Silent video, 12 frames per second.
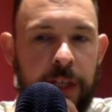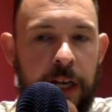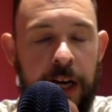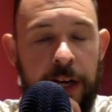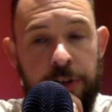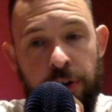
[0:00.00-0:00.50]

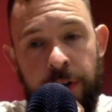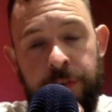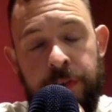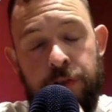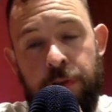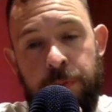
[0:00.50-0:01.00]
I enjoy
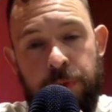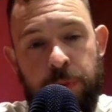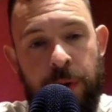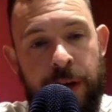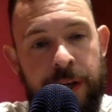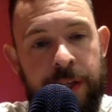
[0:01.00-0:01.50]
having trips
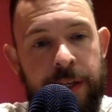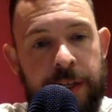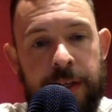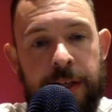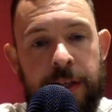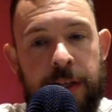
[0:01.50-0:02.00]
away,
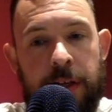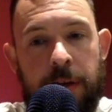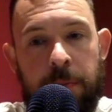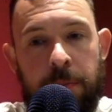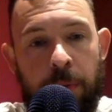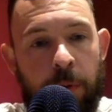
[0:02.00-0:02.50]

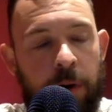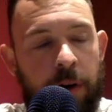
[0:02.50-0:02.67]
but